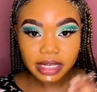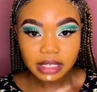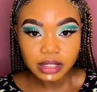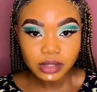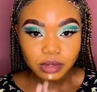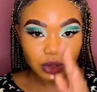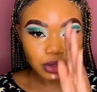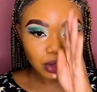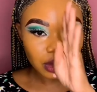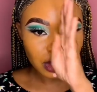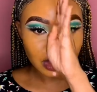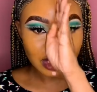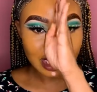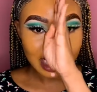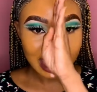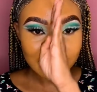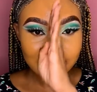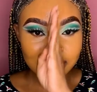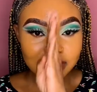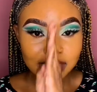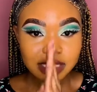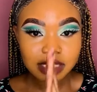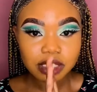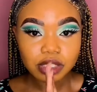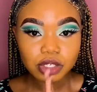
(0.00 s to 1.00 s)
So that
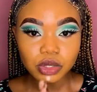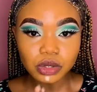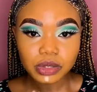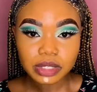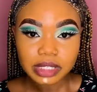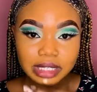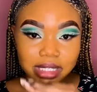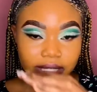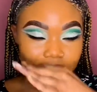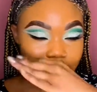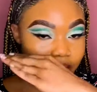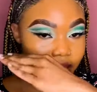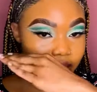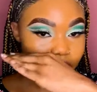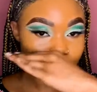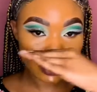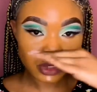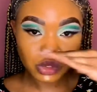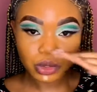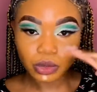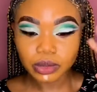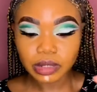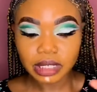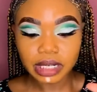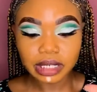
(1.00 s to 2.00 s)
is your T
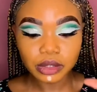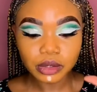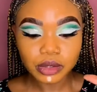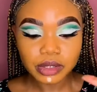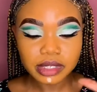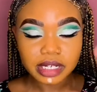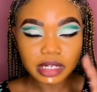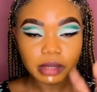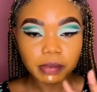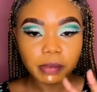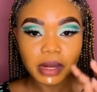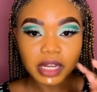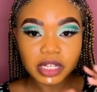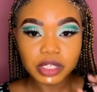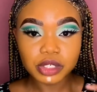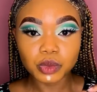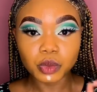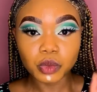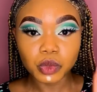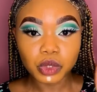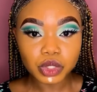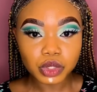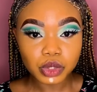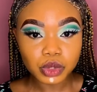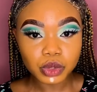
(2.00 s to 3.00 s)
zone, and those are the parts you
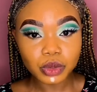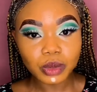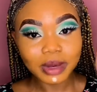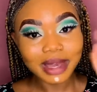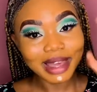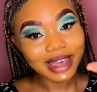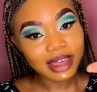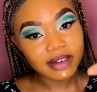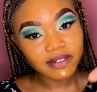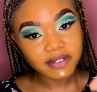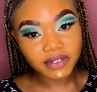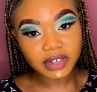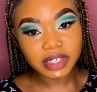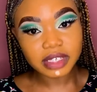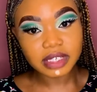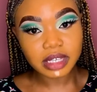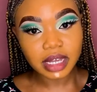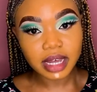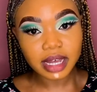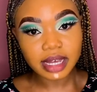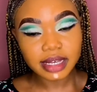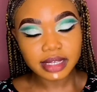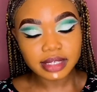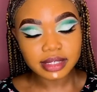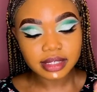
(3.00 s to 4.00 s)
want to
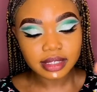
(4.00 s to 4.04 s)
emphasize.